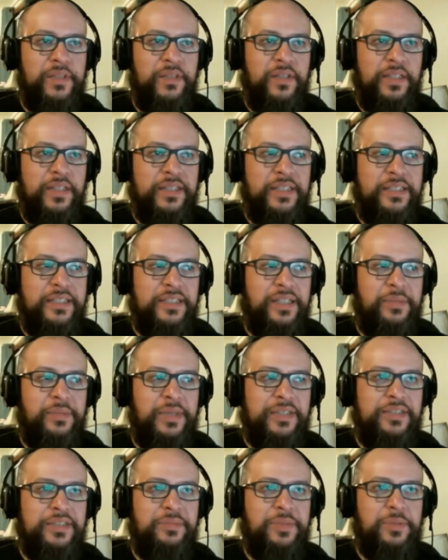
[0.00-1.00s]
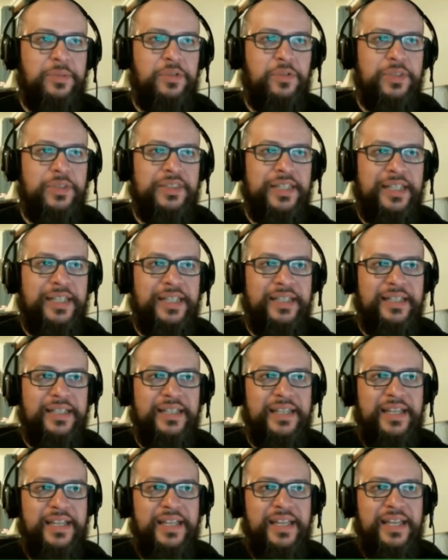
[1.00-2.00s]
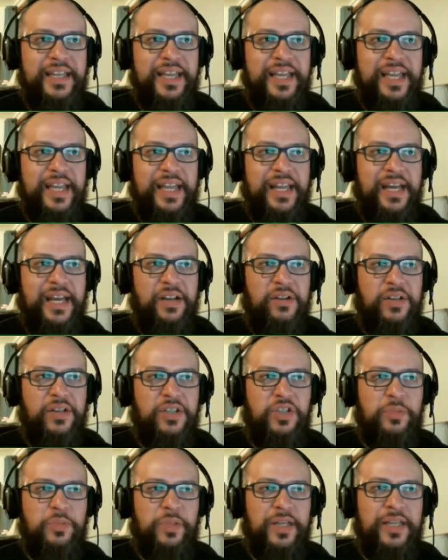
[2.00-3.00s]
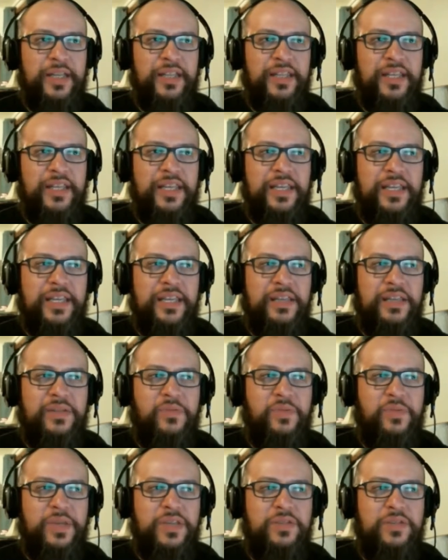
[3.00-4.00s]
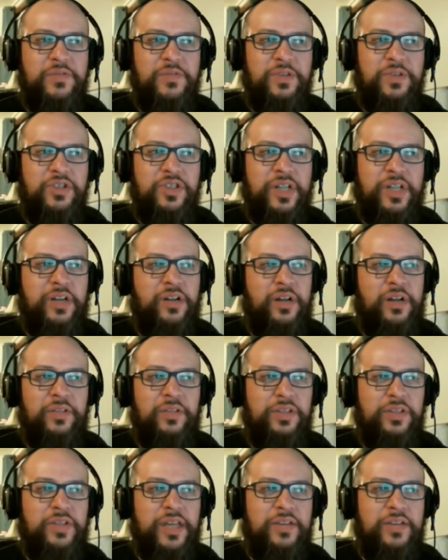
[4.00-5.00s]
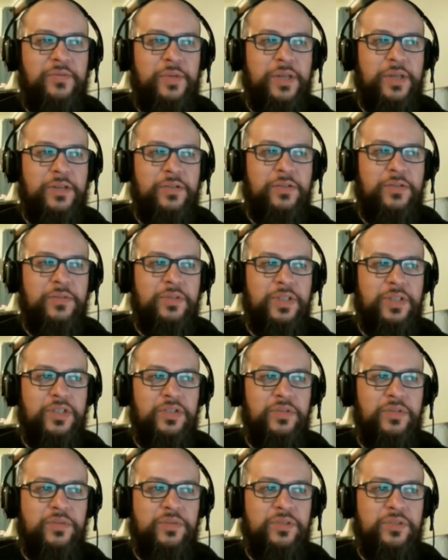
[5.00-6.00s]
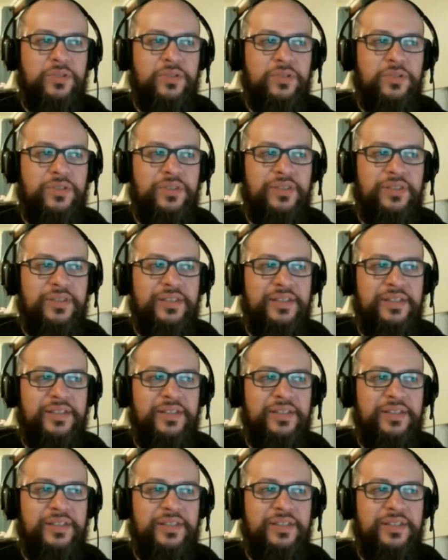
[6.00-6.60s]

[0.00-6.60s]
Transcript: I said, it's coming out September 22nd. And I don't know, did you play the Wii U version? I don't think you had a Wii U, did you, Zeus?